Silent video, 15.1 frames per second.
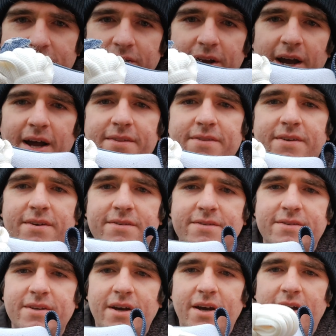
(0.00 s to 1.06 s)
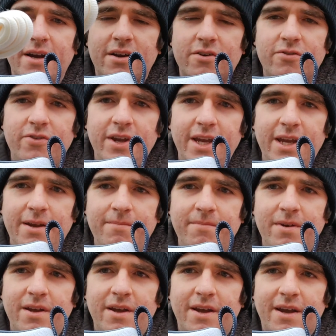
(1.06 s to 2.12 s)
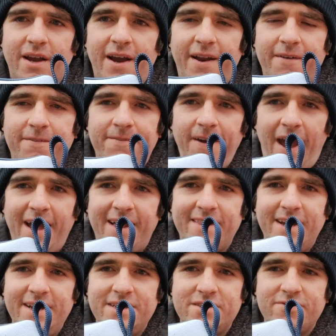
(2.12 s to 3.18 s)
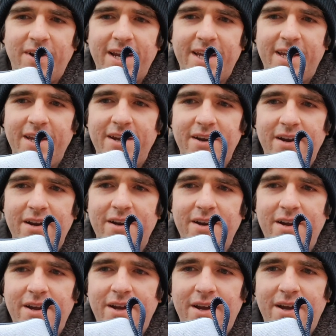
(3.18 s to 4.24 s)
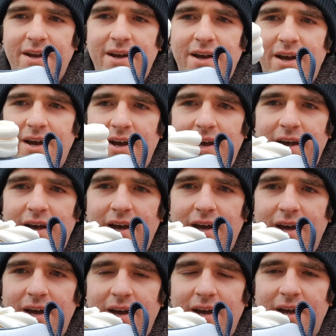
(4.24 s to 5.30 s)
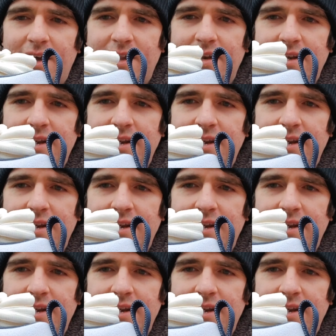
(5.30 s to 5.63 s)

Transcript: You got this cream kind of fat lace right here. I